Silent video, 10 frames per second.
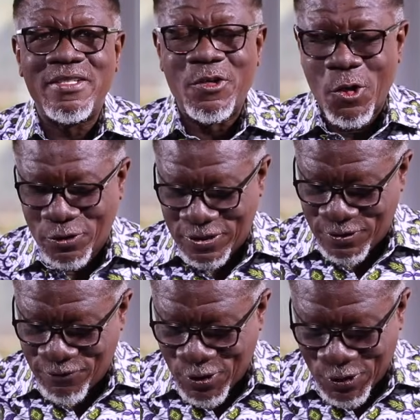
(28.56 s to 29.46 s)
the
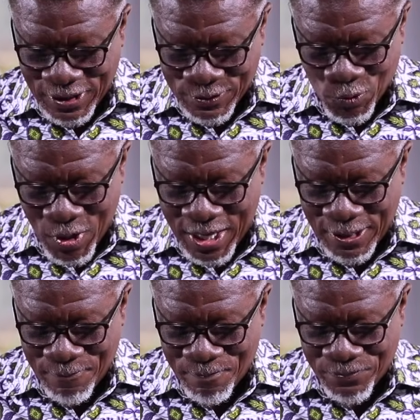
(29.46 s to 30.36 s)
daughters of God as
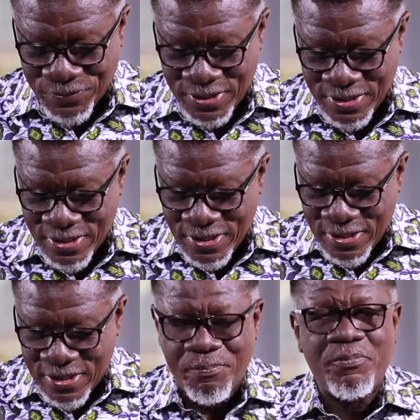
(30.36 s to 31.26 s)
well.
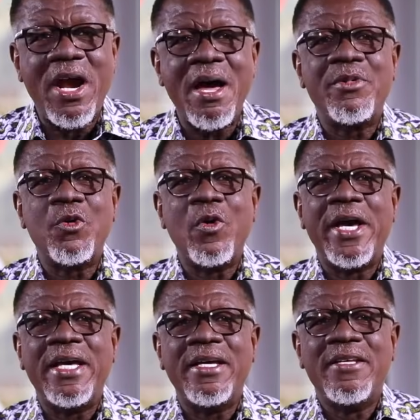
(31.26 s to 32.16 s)
The primary
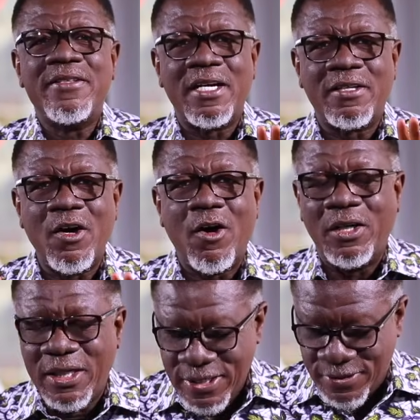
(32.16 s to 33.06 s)
way that
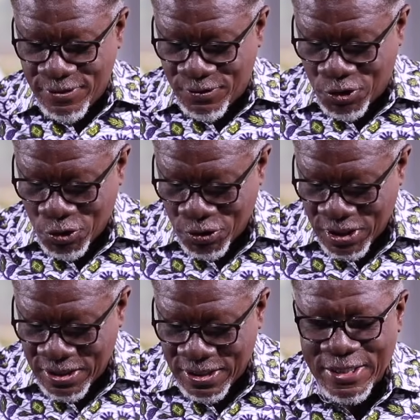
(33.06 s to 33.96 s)
God leads his
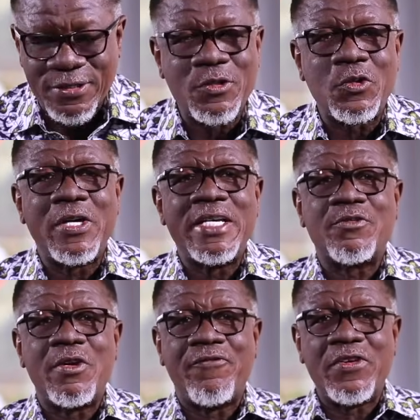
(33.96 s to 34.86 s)
children is through
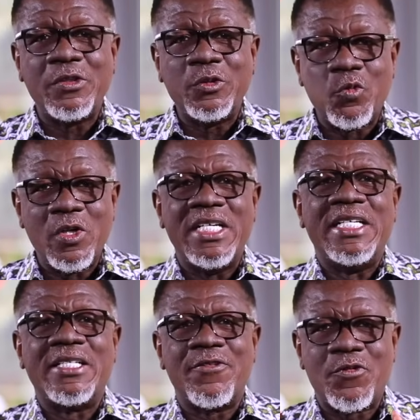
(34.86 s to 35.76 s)
his revealed
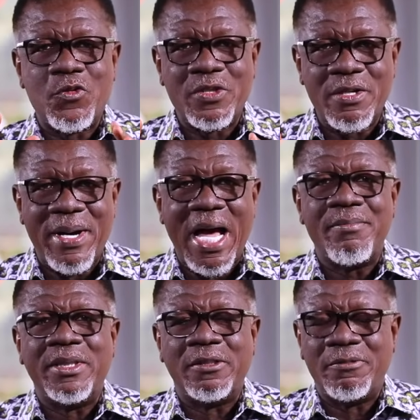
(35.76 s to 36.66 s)
word, through the
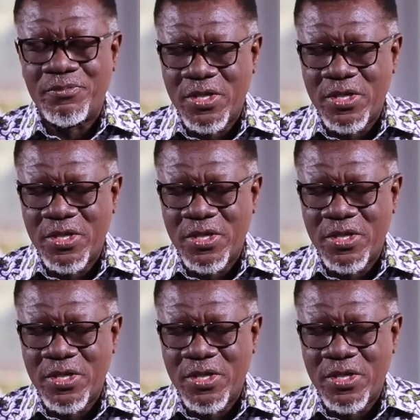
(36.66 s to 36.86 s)
Bible.